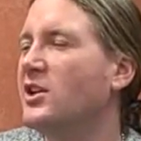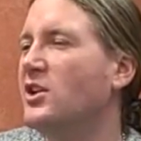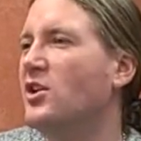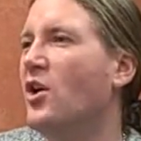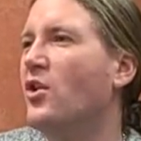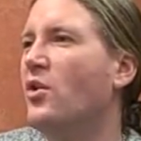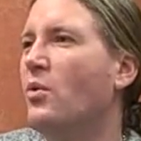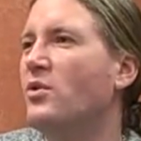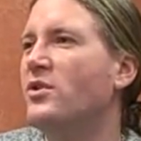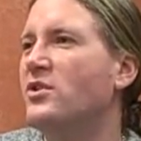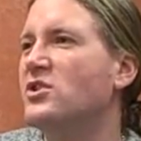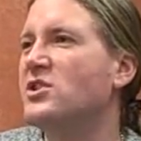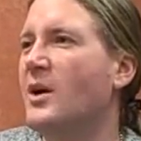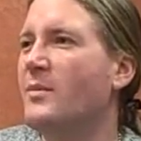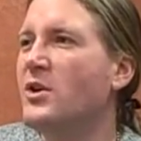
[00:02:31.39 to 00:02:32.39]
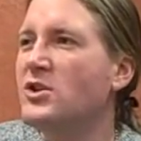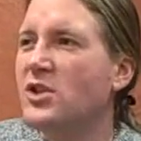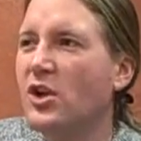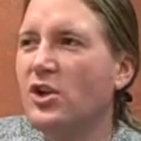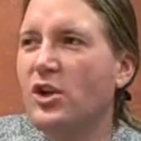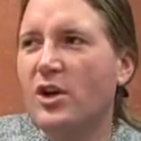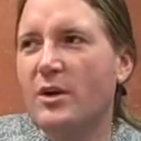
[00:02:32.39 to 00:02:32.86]
Their summers
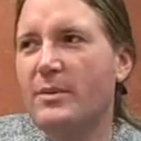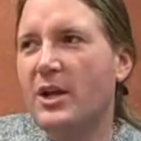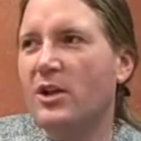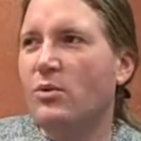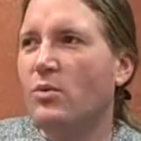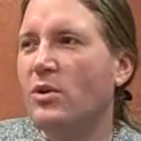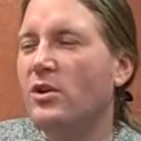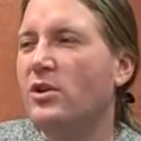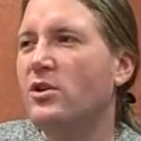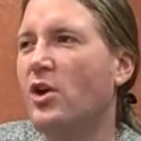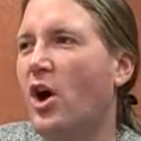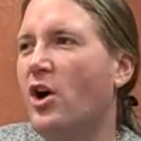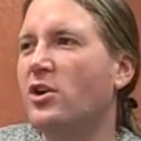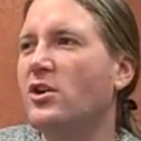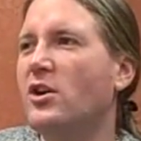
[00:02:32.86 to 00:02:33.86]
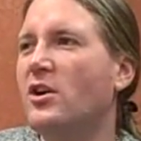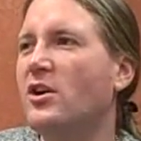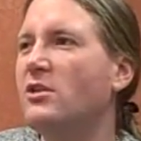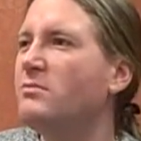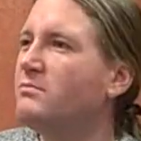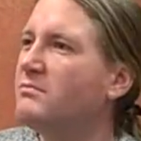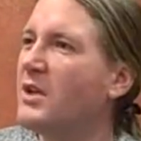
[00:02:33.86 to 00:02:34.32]
are a little bit
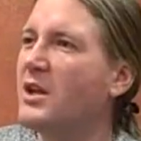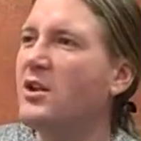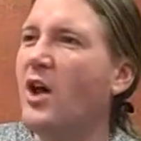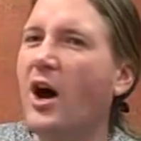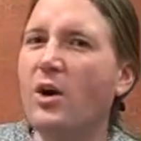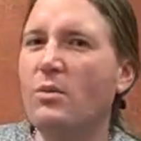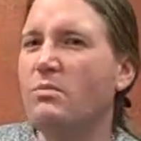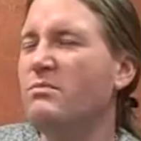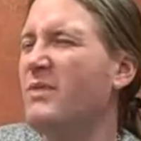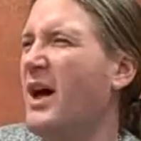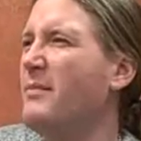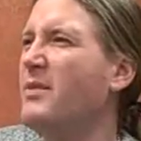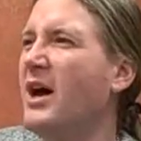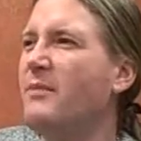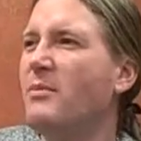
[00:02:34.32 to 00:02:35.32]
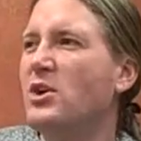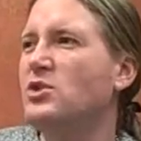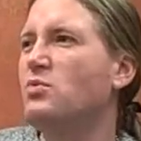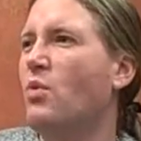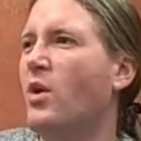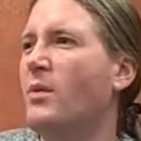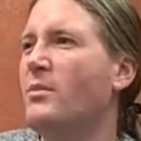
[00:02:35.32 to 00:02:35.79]
longer, not that
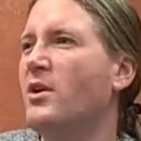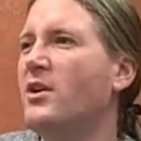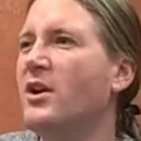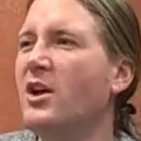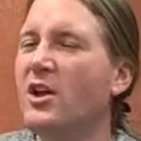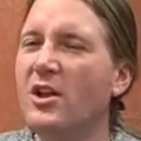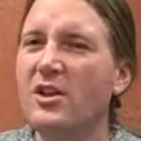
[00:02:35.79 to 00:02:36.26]
much warmer.